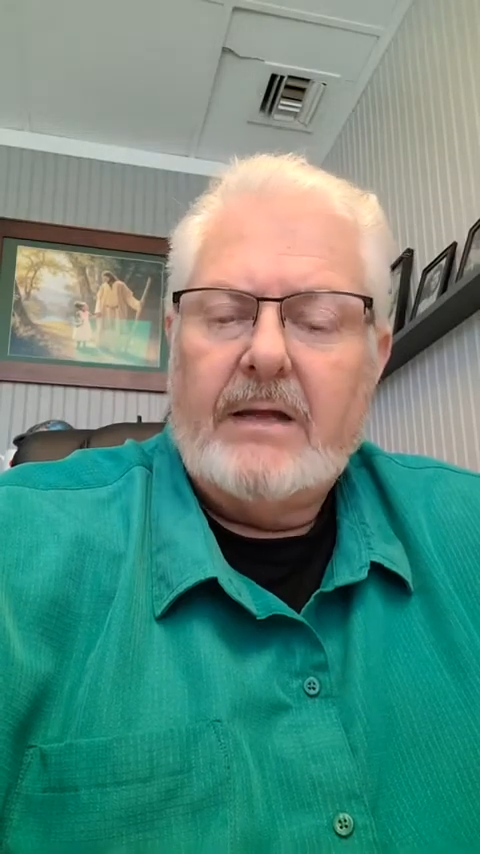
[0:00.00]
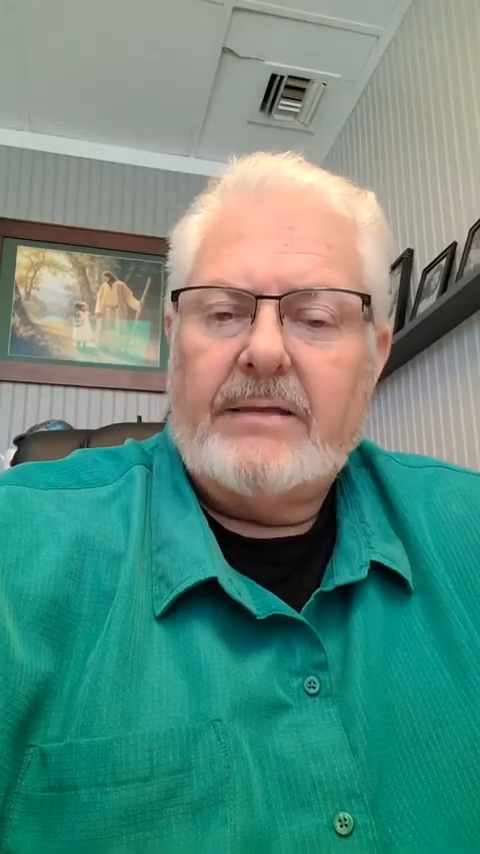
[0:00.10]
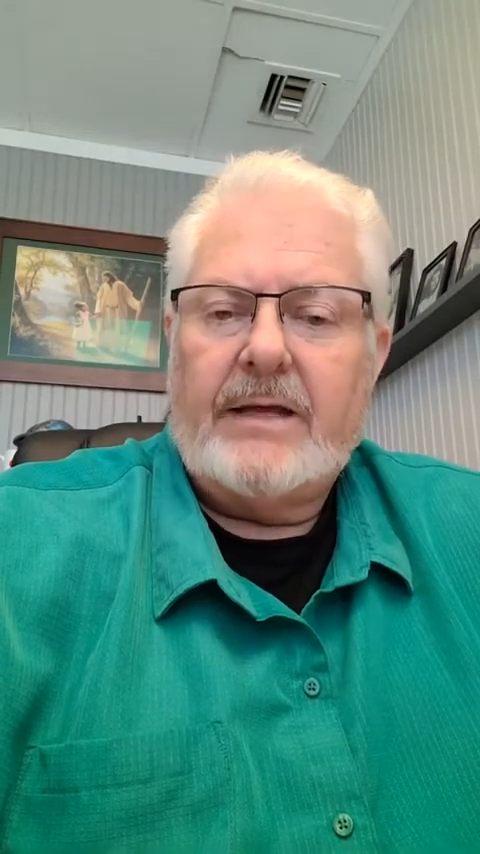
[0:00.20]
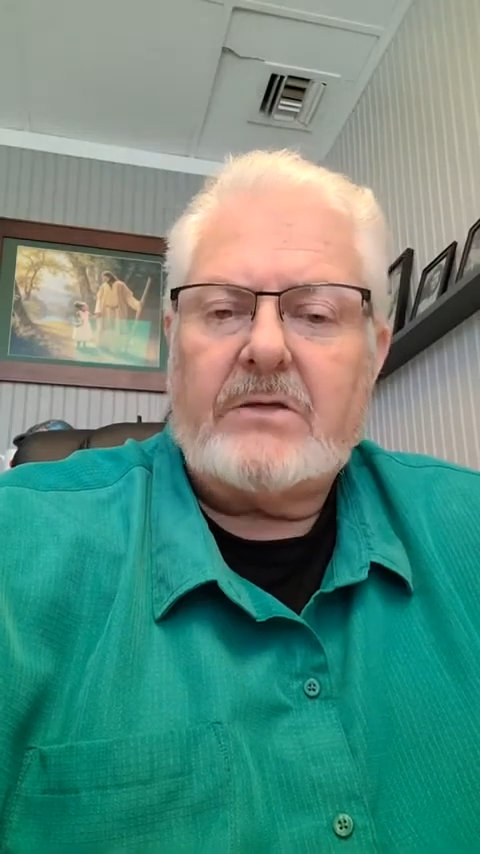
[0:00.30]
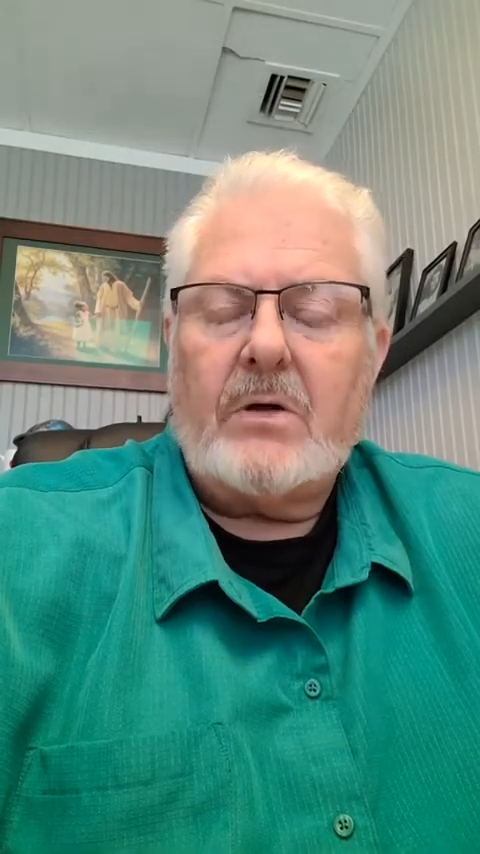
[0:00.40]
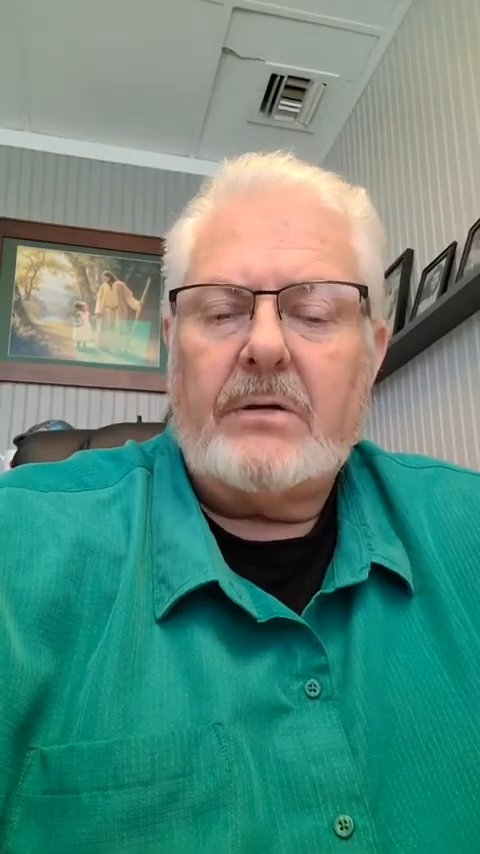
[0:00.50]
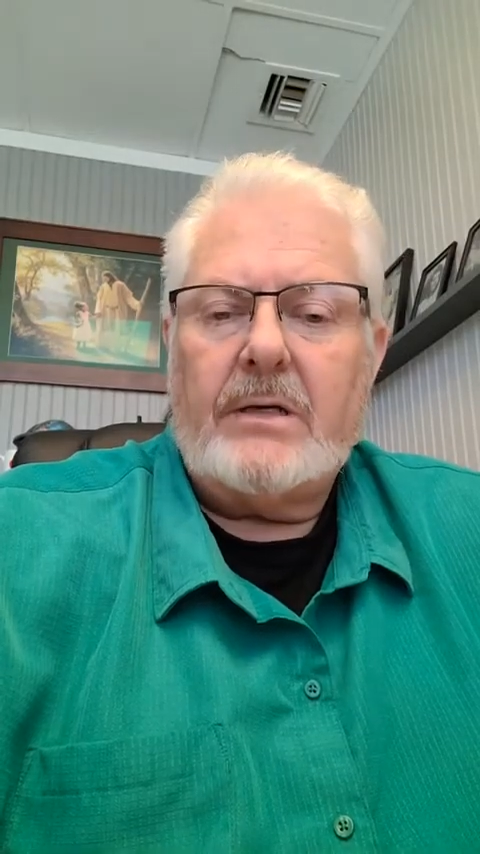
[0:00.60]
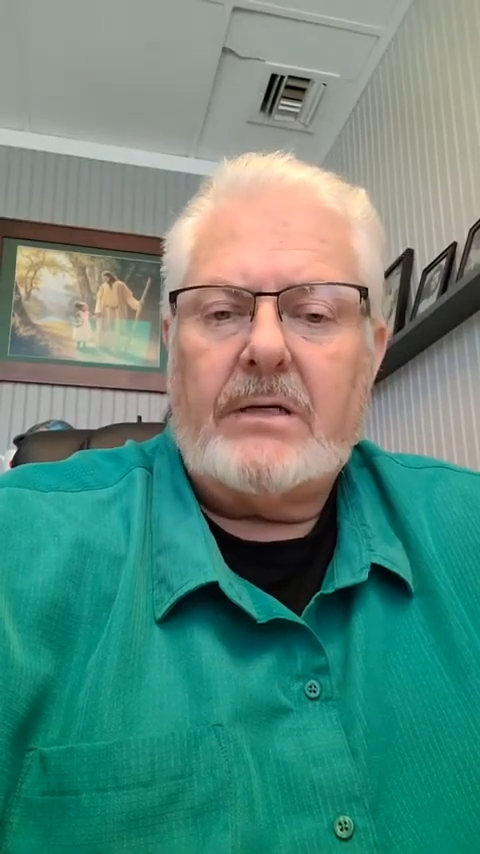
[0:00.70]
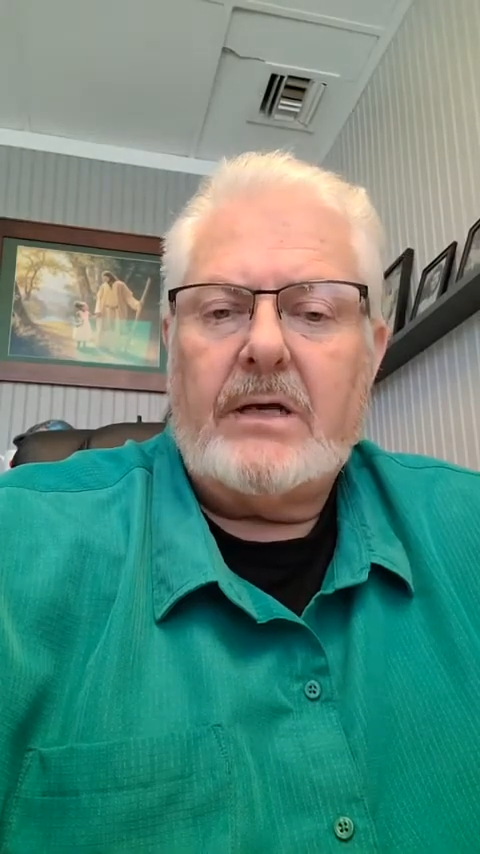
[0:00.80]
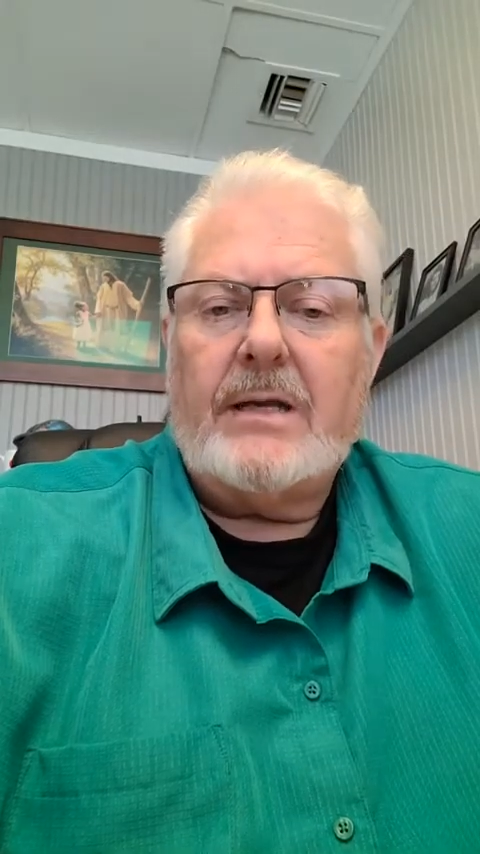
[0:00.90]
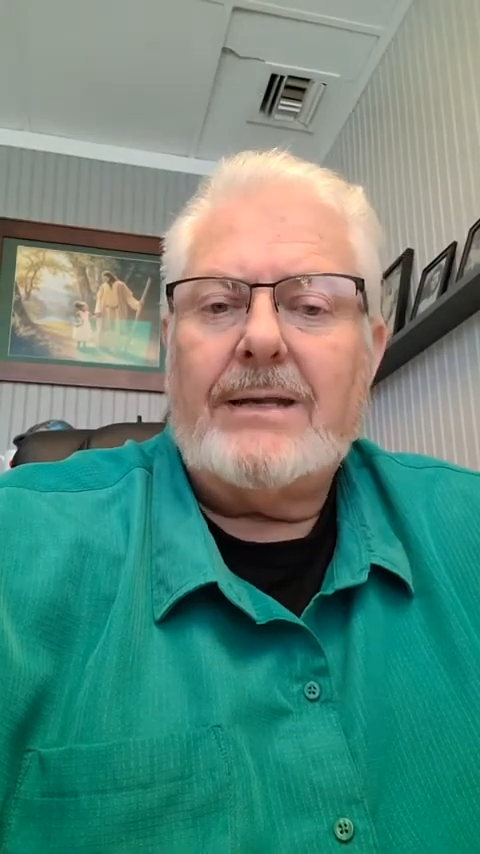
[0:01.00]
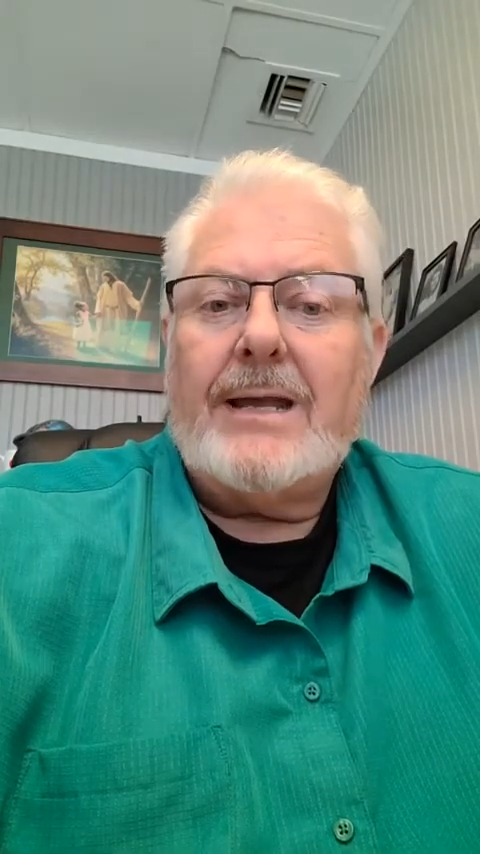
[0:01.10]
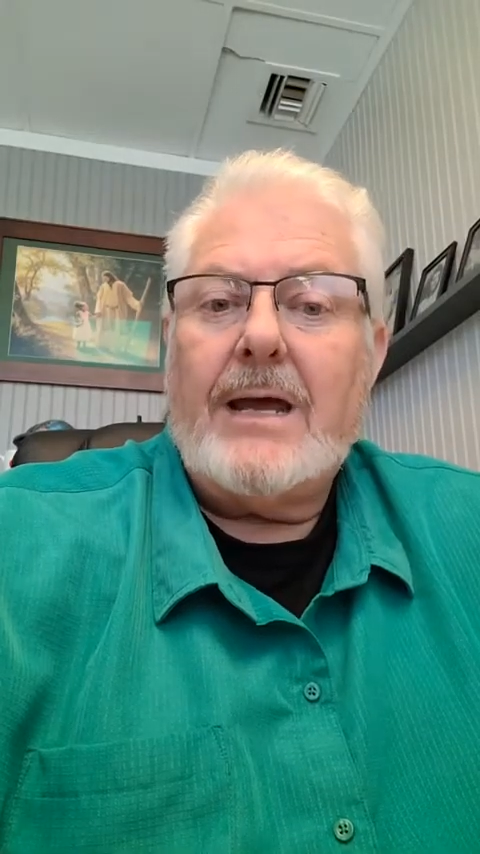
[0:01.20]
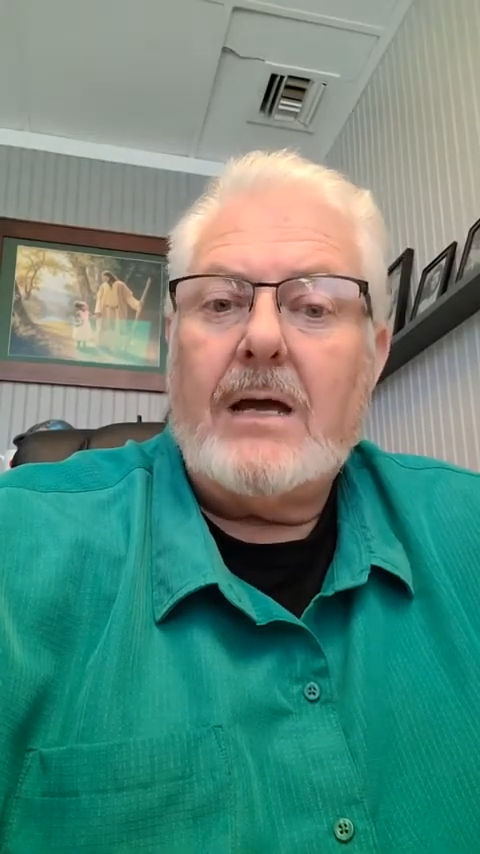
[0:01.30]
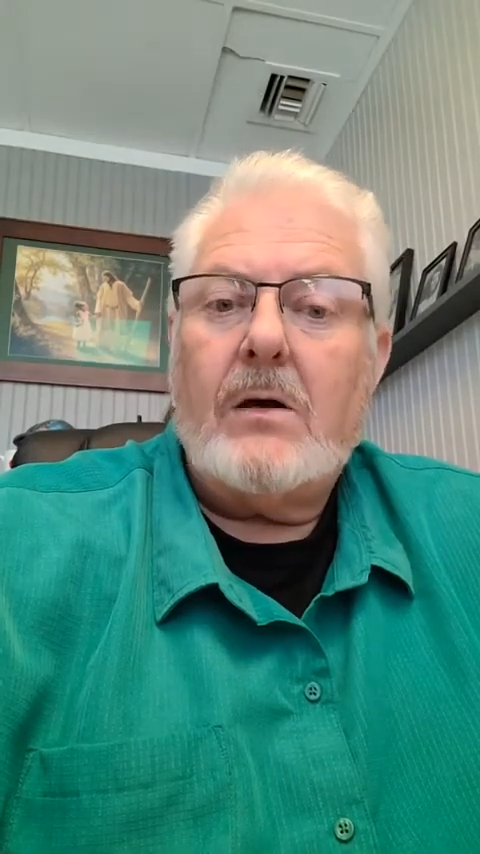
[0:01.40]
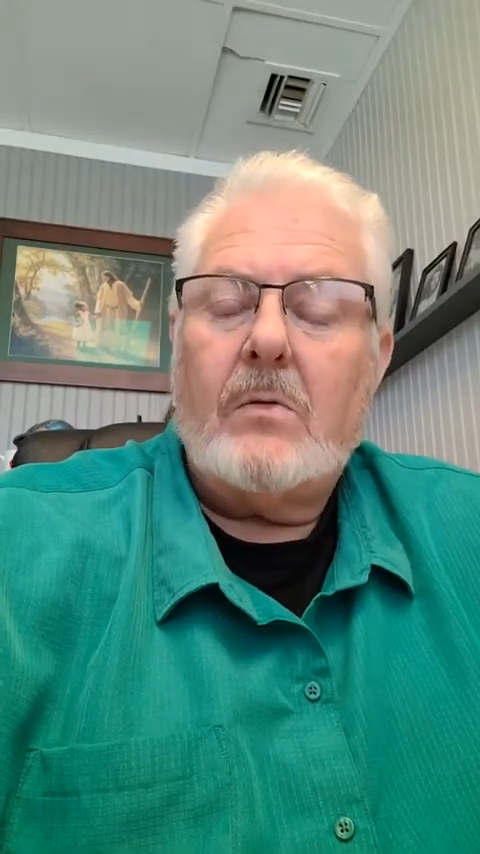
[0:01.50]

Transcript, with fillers: That's already done. Now